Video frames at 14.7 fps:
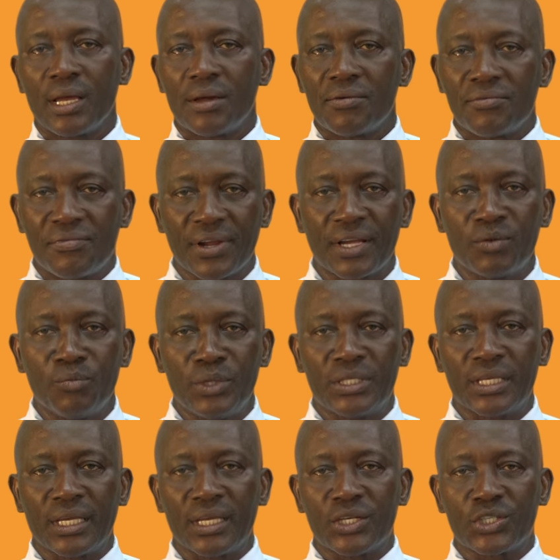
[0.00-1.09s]
flood
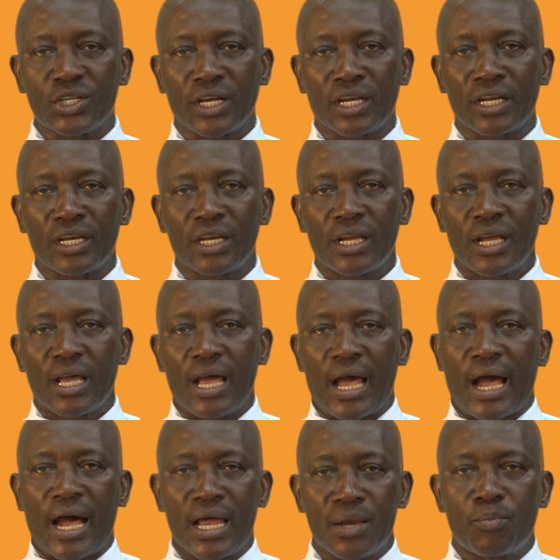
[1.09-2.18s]
mitigation,
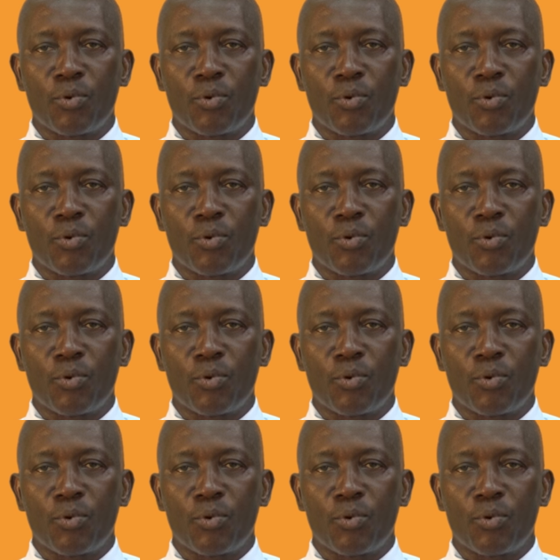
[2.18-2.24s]
and